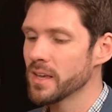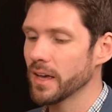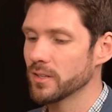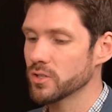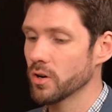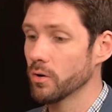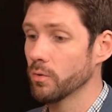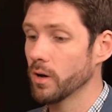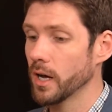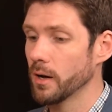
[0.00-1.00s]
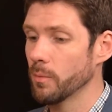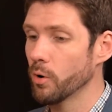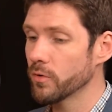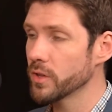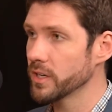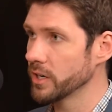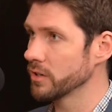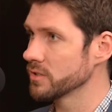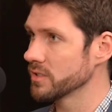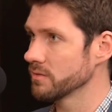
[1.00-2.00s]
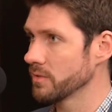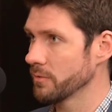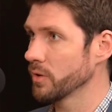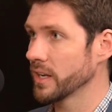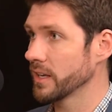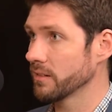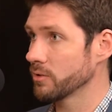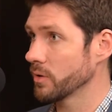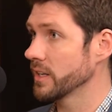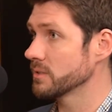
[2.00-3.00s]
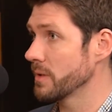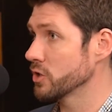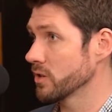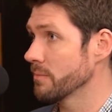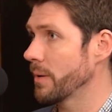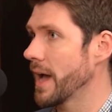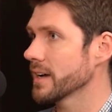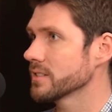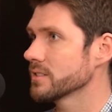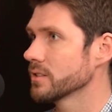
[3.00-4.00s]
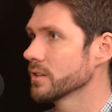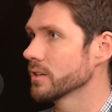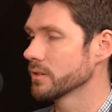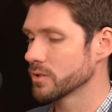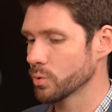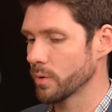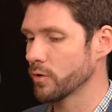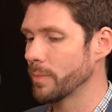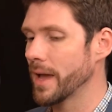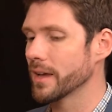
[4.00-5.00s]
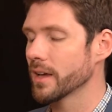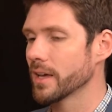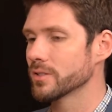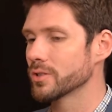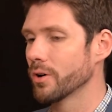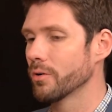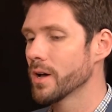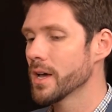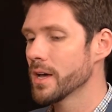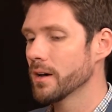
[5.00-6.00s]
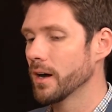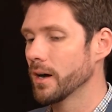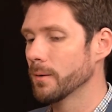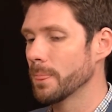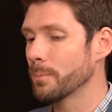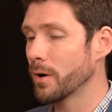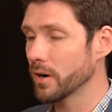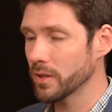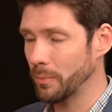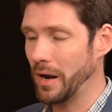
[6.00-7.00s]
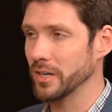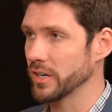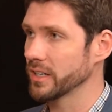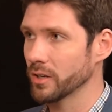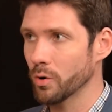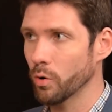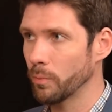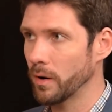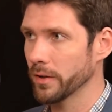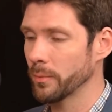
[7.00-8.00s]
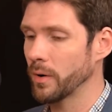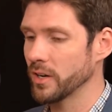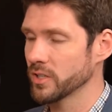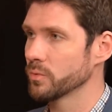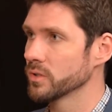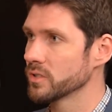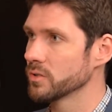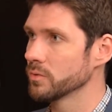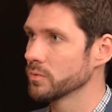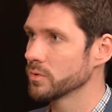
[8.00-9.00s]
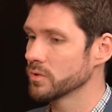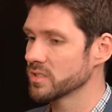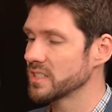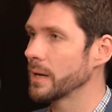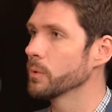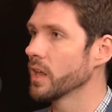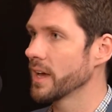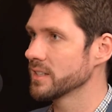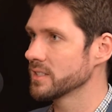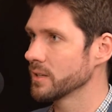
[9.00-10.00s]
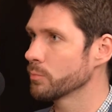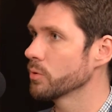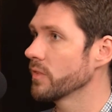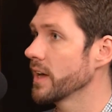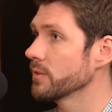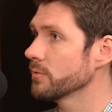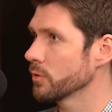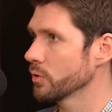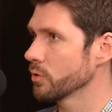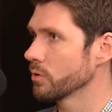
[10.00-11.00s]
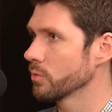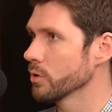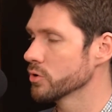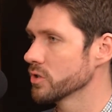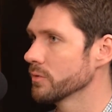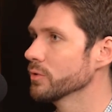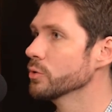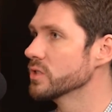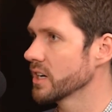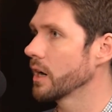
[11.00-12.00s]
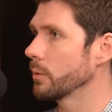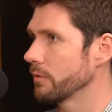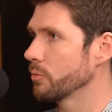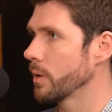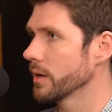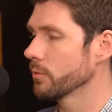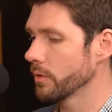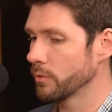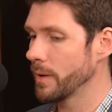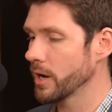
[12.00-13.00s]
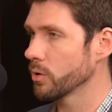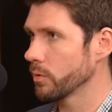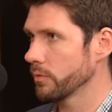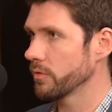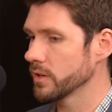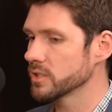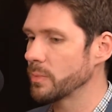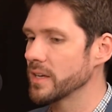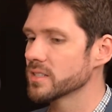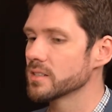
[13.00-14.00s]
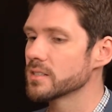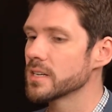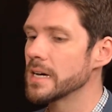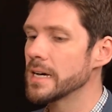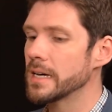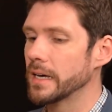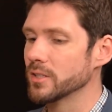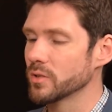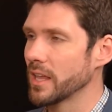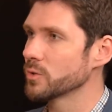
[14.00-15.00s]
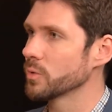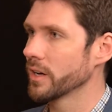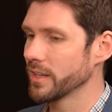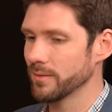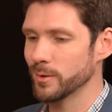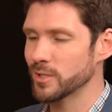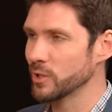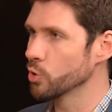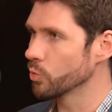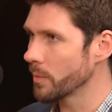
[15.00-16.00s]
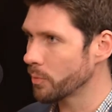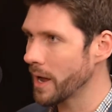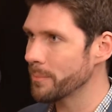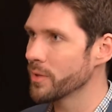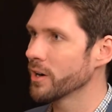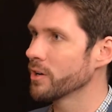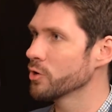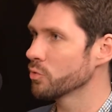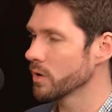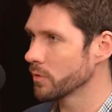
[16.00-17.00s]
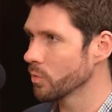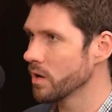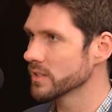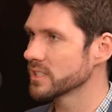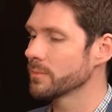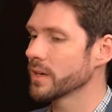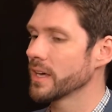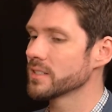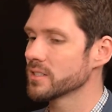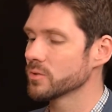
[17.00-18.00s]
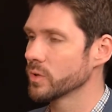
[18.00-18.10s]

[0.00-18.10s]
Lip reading: And so over the years, the flooding creates major impacts to the riverbank. And so part of the project, a core part of the project, was to stabilize and prevent further erosion of losing our riverbank or riverfront spaces. And so that's why you see new riprap there, a new river wall in some cases.